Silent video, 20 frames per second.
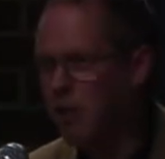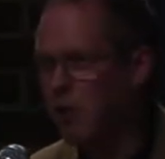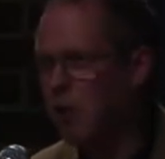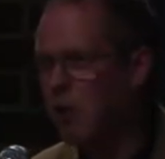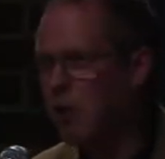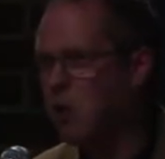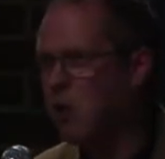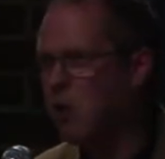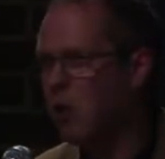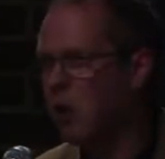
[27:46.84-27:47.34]

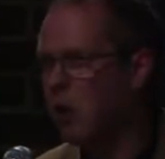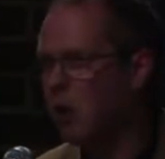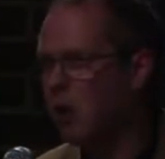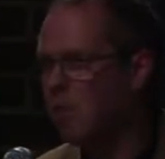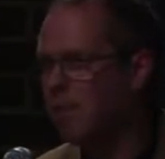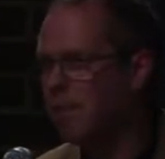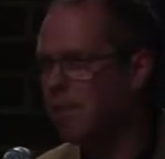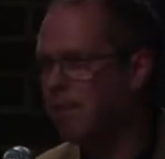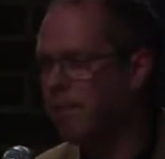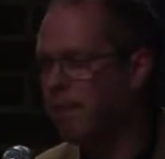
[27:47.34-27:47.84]

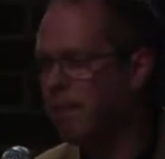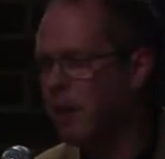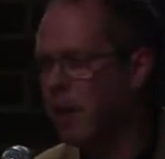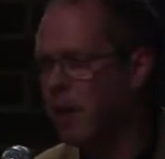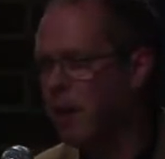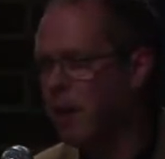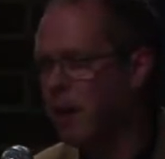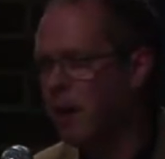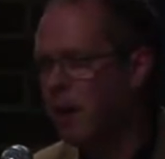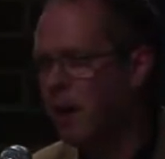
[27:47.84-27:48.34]
Google.
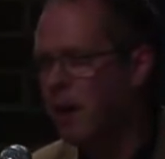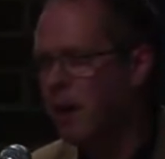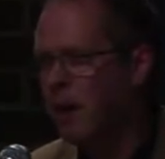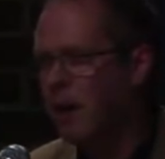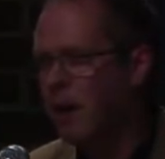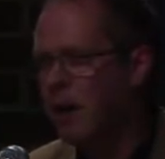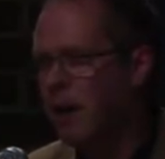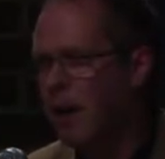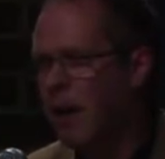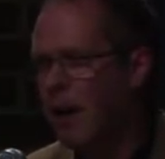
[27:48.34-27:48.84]

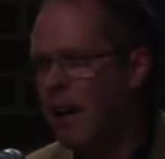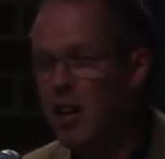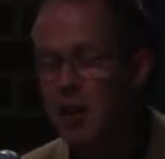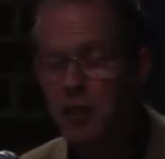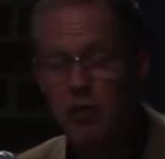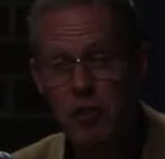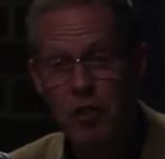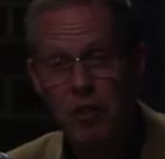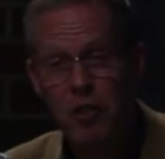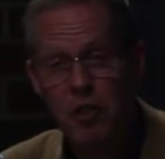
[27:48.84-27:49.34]
And
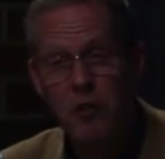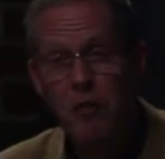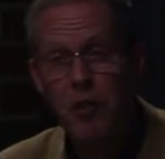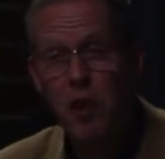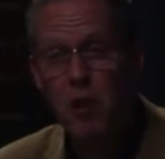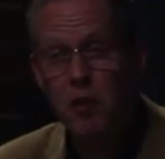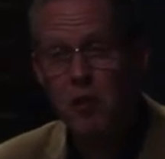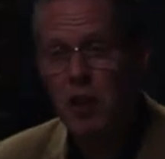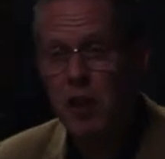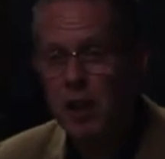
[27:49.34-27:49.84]
it
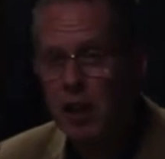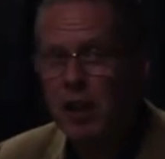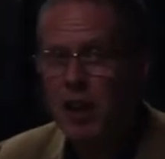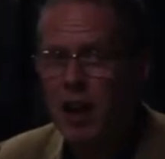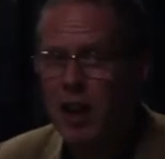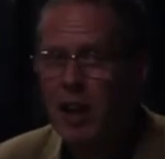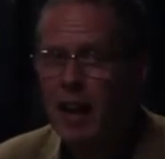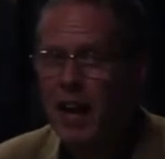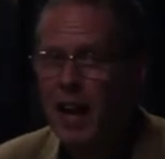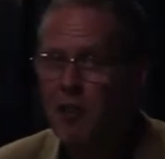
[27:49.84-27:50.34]
follows a,
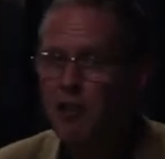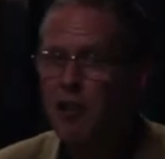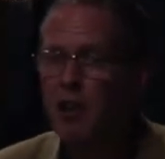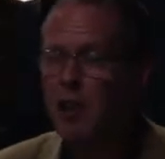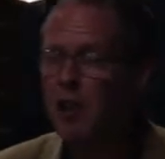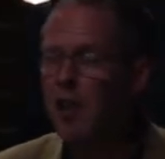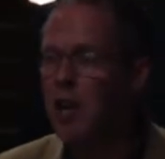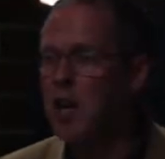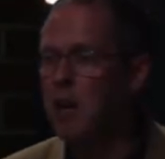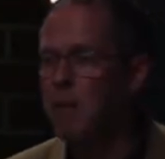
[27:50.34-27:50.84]
a,
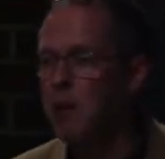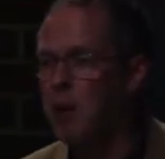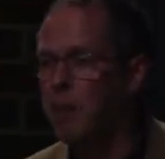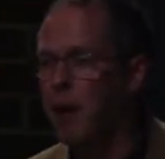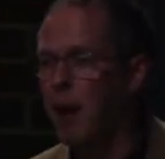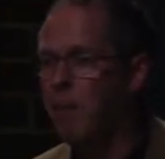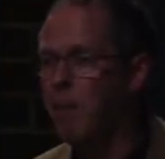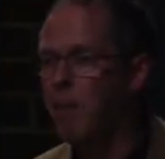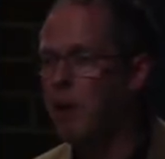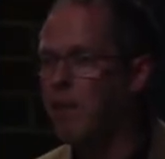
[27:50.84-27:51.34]
classical argument
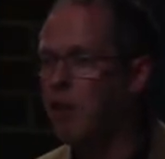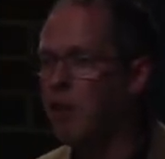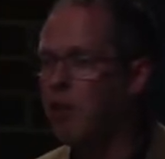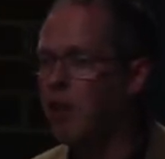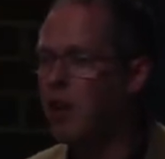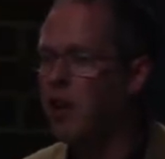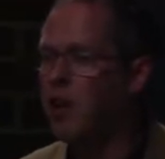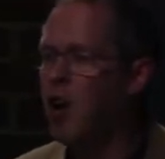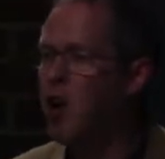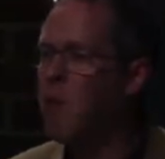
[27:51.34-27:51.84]
about
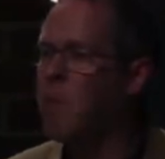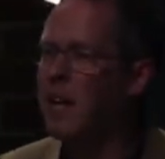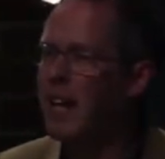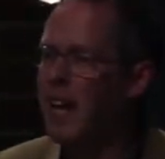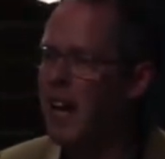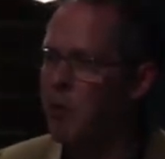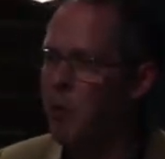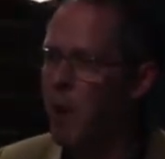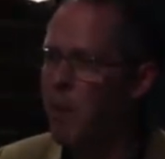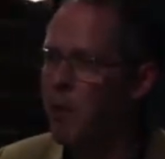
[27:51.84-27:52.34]
privacy. Nobody
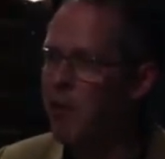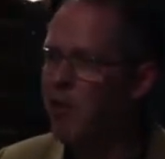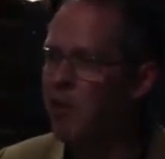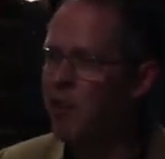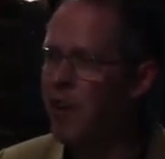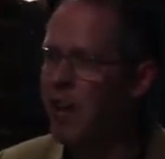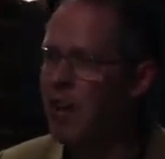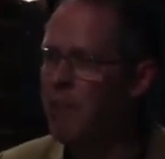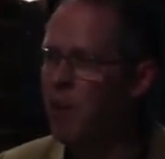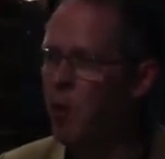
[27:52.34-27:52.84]
cares about
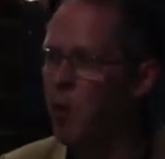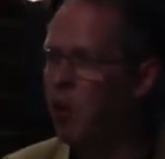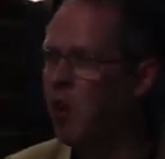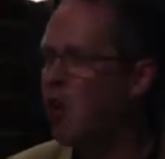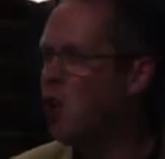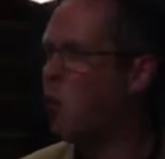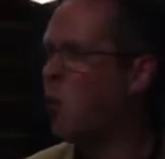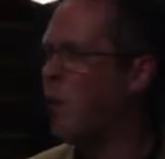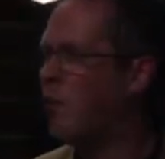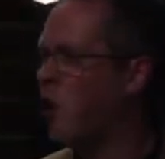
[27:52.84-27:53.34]
privacy anymore.
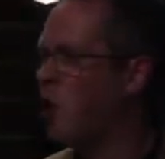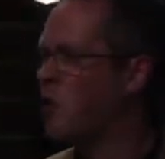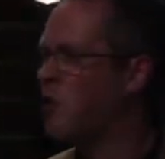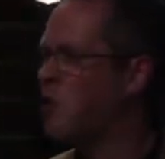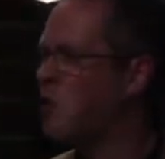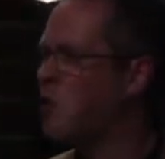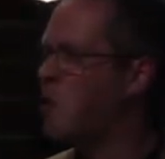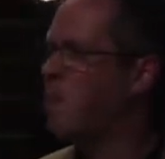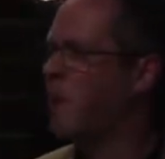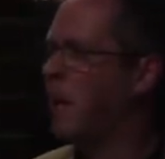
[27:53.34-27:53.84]
Look, we've
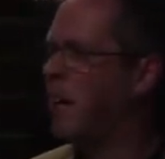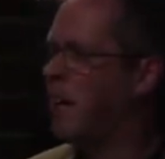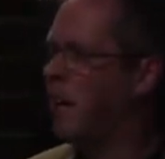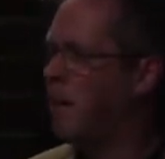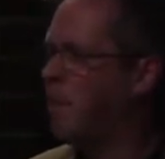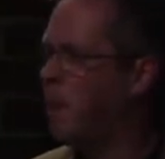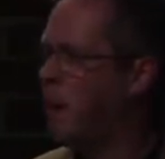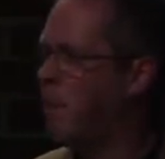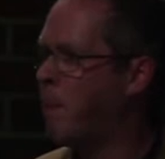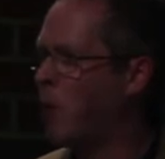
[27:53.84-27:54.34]
got 2
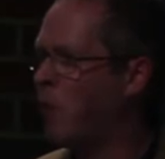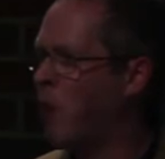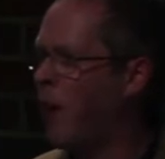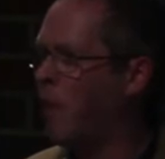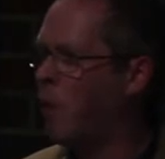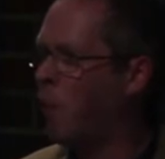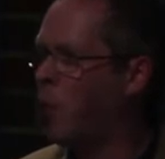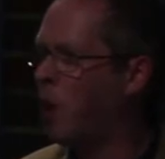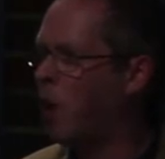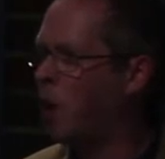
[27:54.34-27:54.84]
billion people
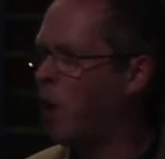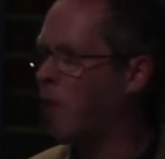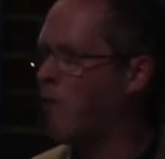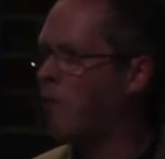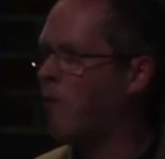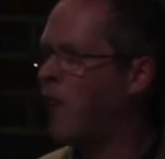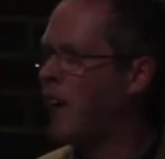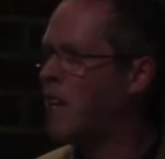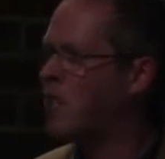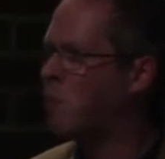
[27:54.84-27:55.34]
around the world
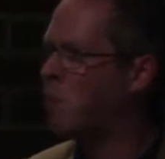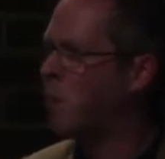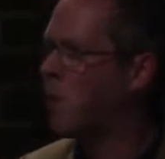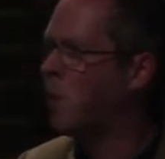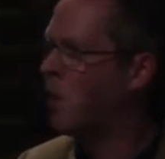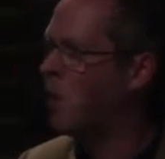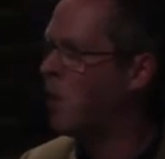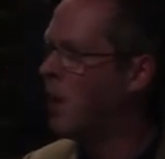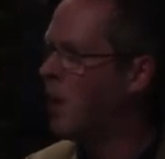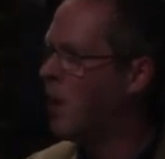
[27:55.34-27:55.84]
on
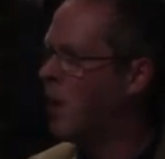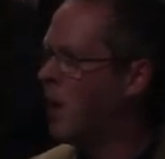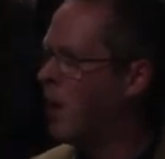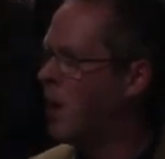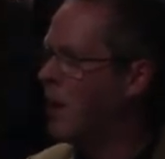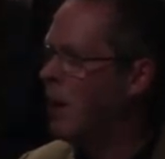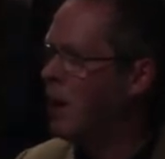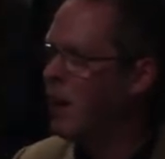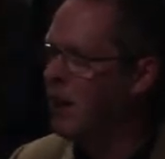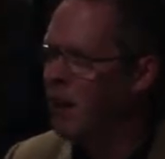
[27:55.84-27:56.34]
Facebook.
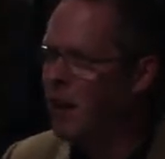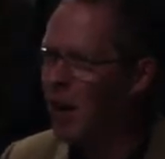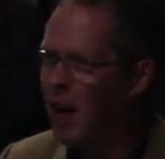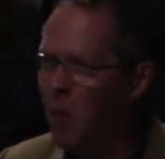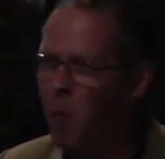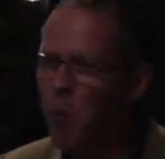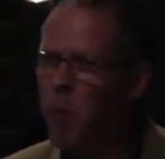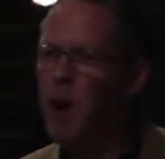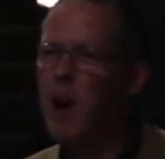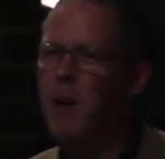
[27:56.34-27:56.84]

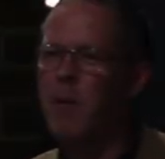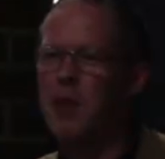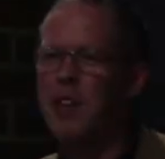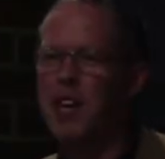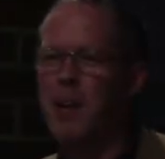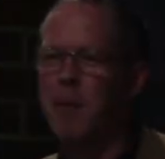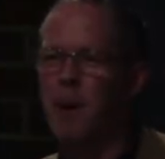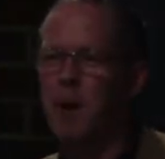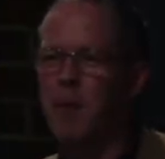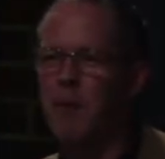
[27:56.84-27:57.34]
Why would
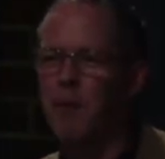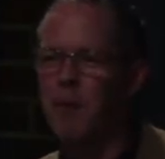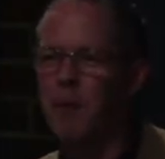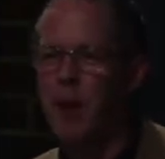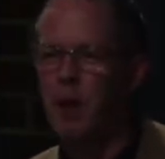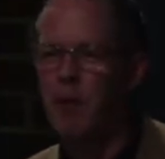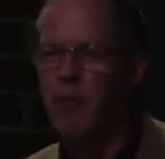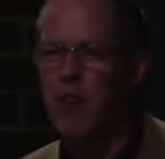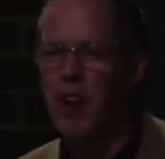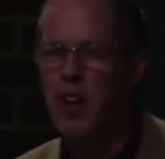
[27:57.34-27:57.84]
they
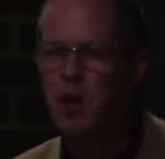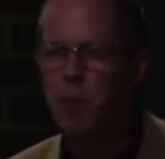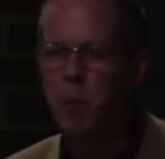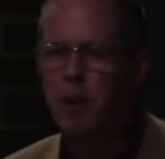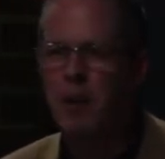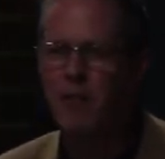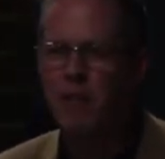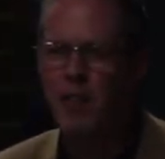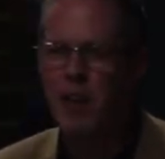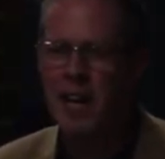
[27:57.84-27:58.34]
be on
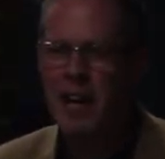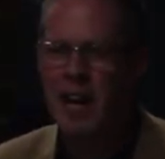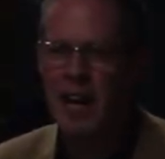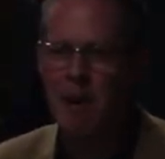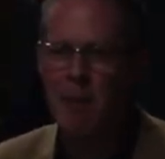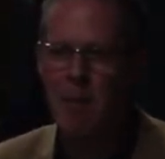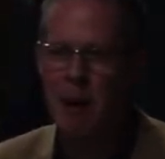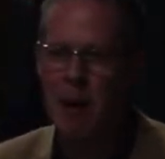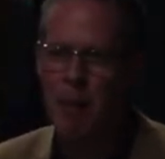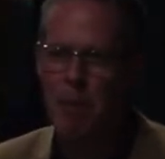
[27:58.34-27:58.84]
Facebook if they
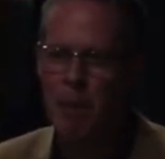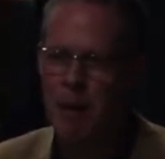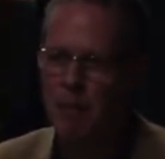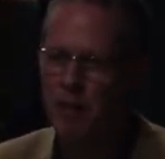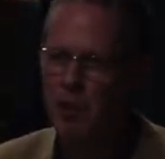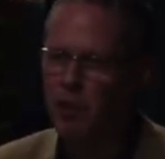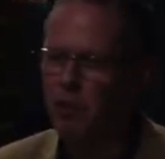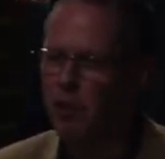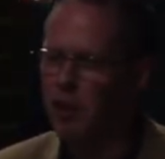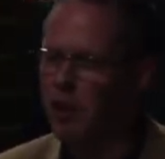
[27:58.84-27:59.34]
care about
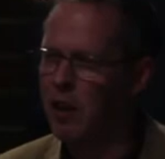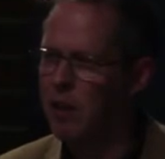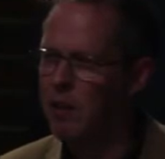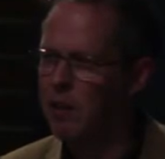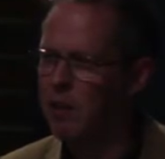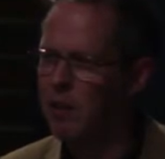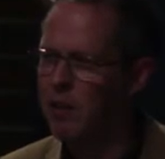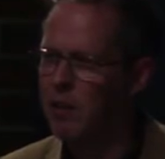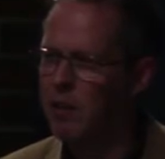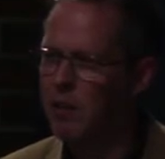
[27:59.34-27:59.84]
privacy?
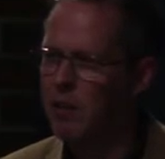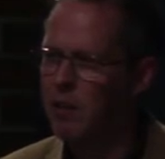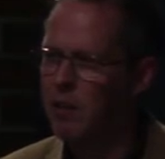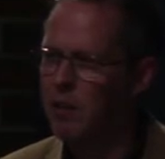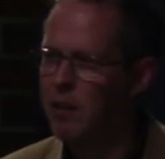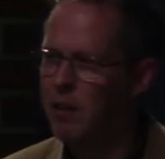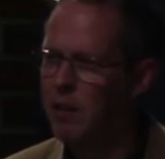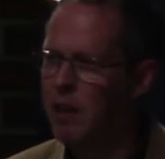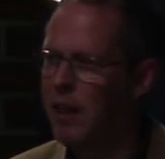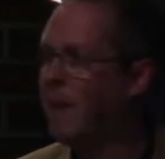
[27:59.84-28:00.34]

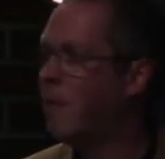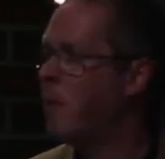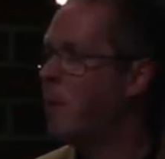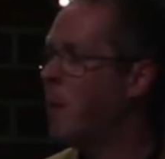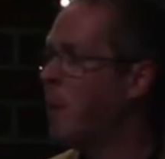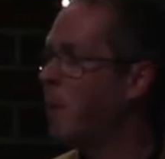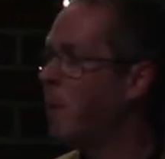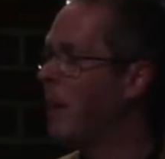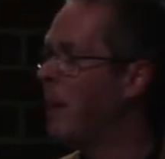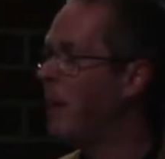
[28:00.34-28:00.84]
How many
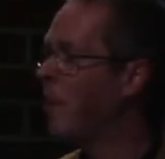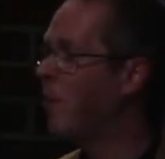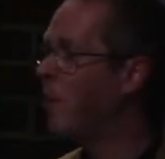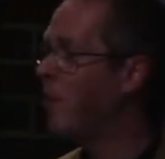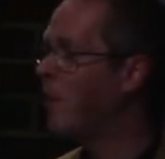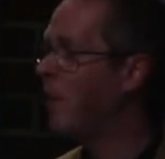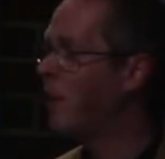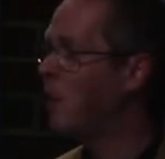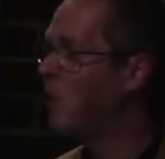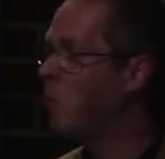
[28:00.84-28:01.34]
people here are
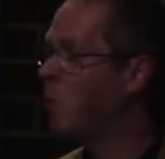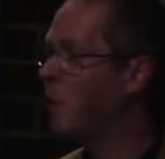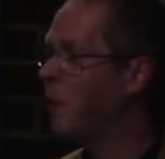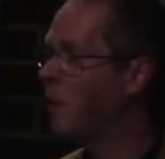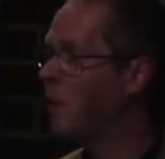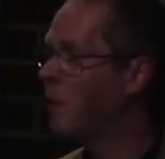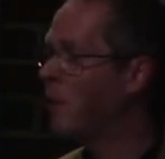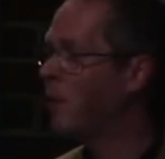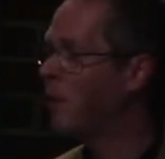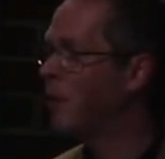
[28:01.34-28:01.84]
on
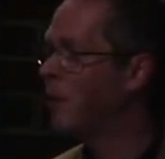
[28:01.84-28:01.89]
Facebook?